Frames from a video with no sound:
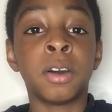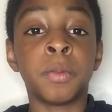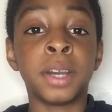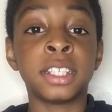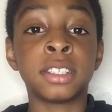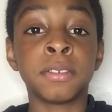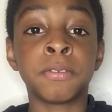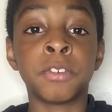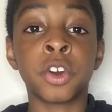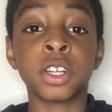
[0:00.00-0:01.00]
waiting
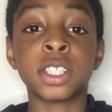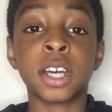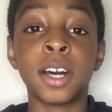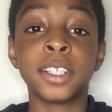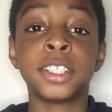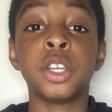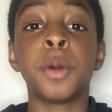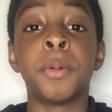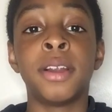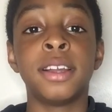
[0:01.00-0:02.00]
for God to answer your
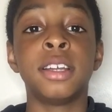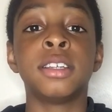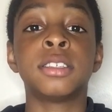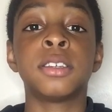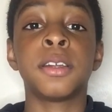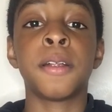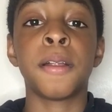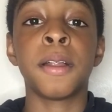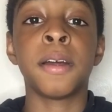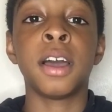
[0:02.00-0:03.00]
prayers.
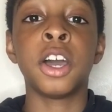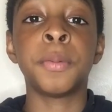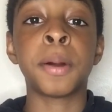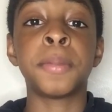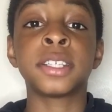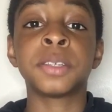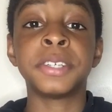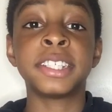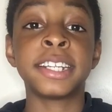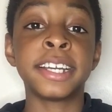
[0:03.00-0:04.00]
I hope I blessed
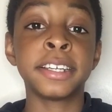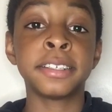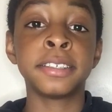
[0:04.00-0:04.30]
someone today.